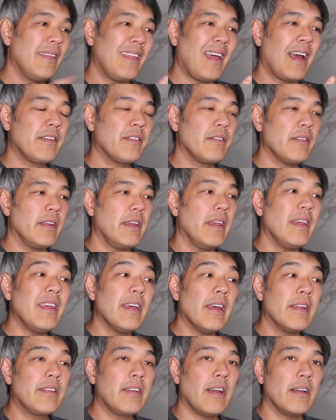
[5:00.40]
and actually
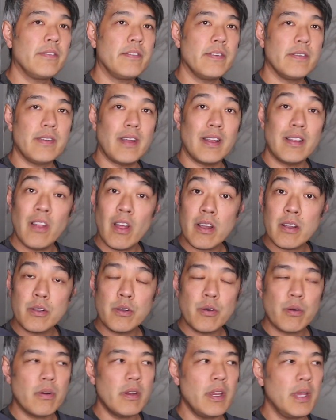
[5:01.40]
attaches like a
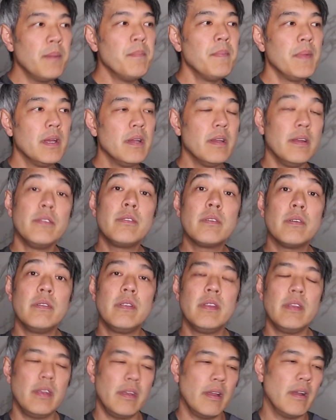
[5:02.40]
tree into
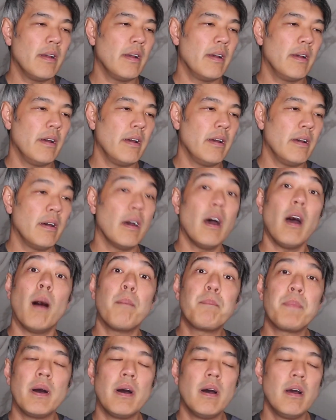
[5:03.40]
the uh, uh,
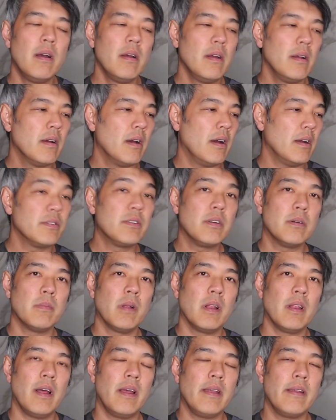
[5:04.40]
upper uh,
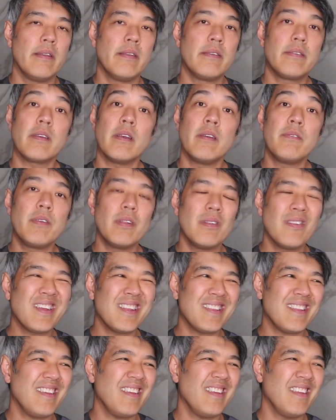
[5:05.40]
dermal layers. So if you look
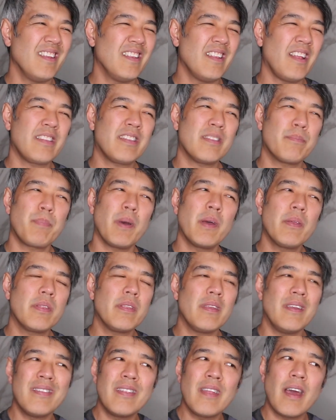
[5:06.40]
at the, at both
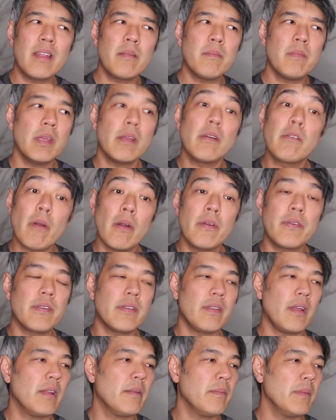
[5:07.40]
the anatomy, gross
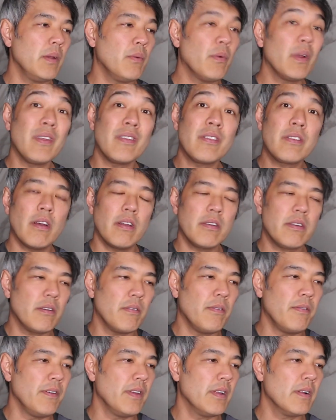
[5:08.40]
anatomy, where you touch,
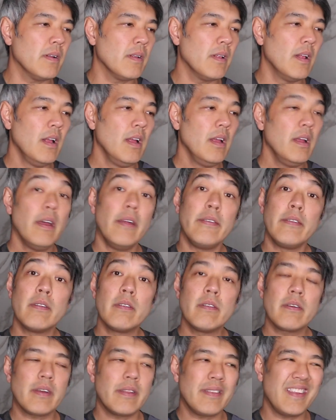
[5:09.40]
you feel, and you
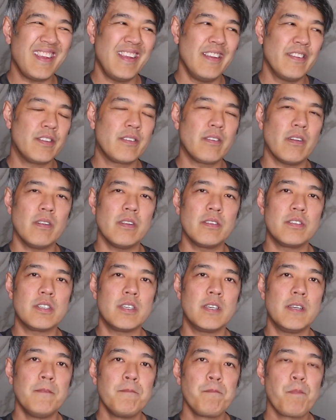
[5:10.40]
look at the
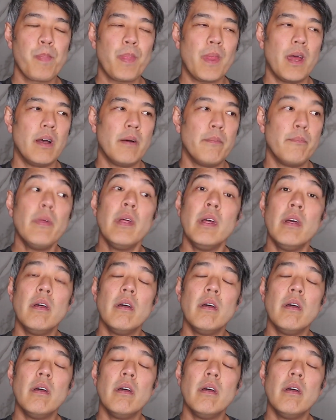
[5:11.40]
histology, um,